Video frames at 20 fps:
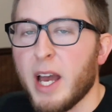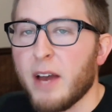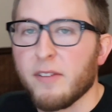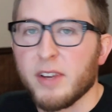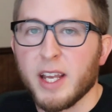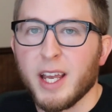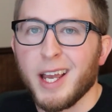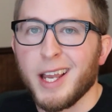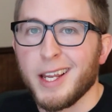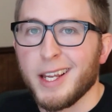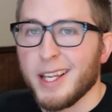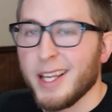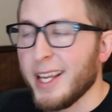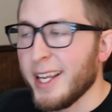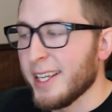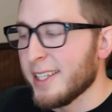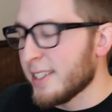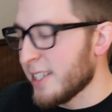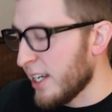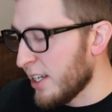Having a
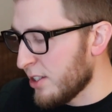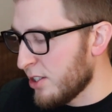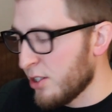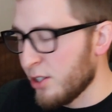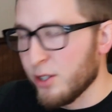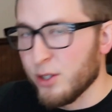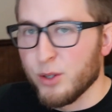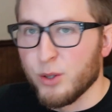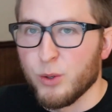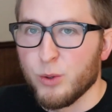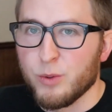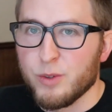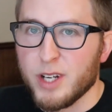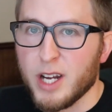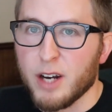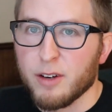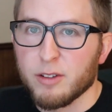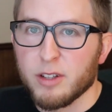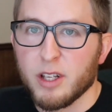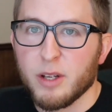hand tattoo,
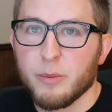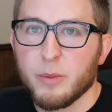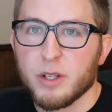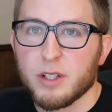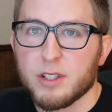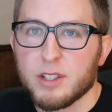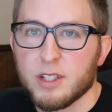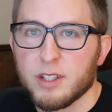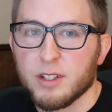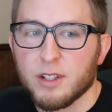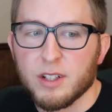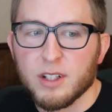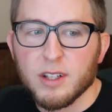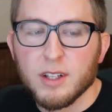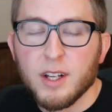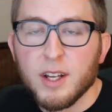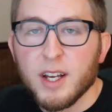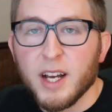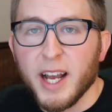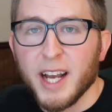not really a big deal.